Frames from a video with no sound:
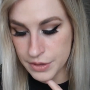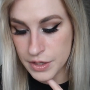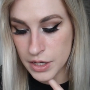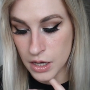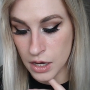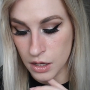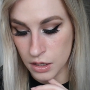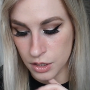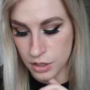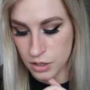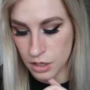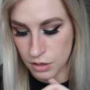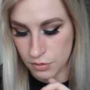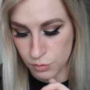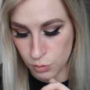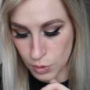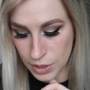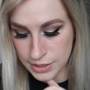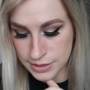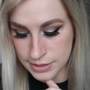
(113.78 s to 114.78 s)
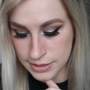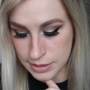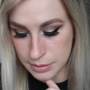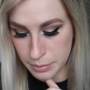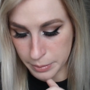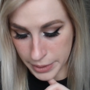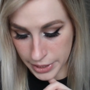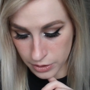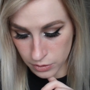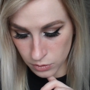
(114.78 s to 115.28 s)
the color of rusted
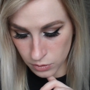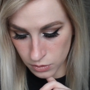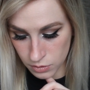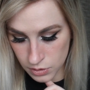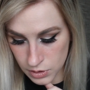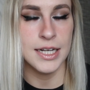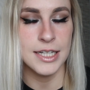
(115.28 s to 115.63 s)
metal.